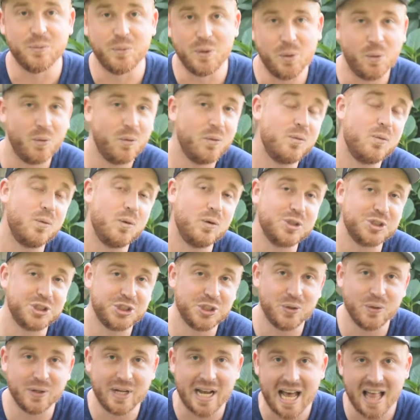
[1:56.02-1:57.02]
we'll we'll
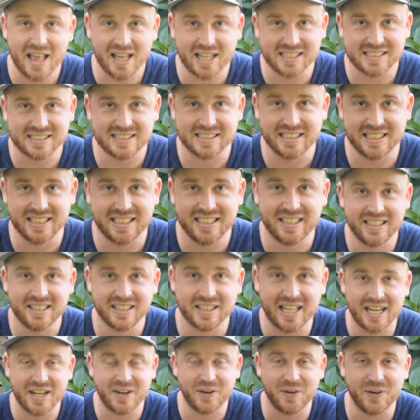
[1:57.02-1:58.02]
show Galaxy
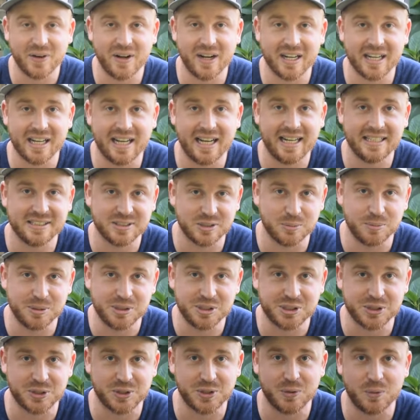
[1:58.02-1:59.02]
later on, guys, so be
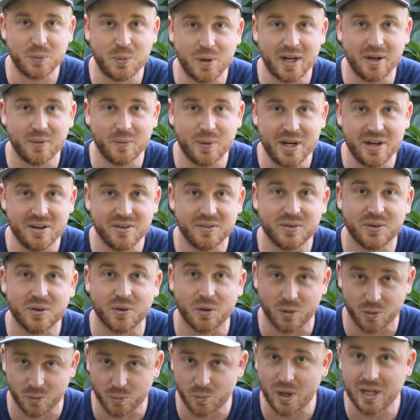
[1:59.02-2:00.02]
sure to watch, wait
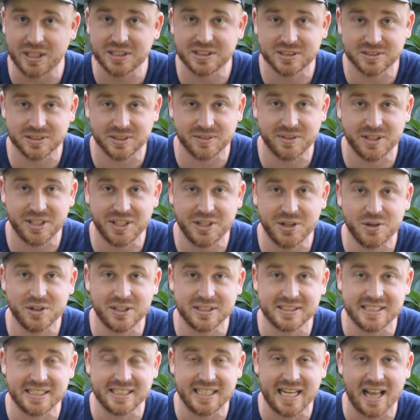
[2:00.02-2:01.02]
or watch the video
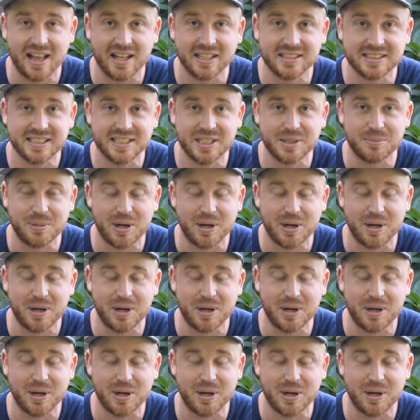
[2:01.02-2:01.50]
to see Galaxy the